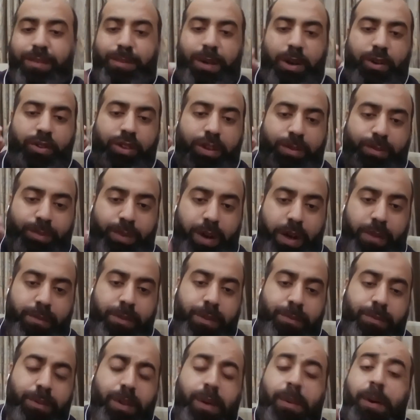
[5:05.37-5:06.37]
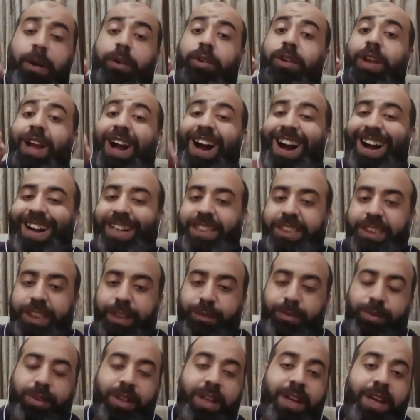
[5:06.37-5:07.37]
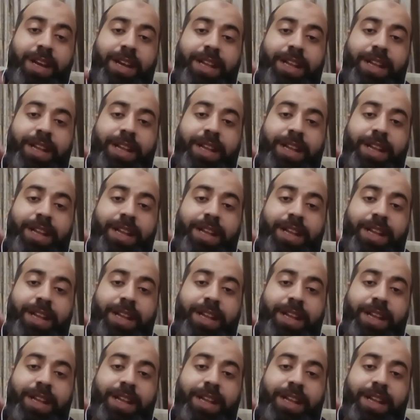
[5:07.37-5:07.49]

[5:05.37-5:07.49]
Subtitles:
about the problems, about the hardships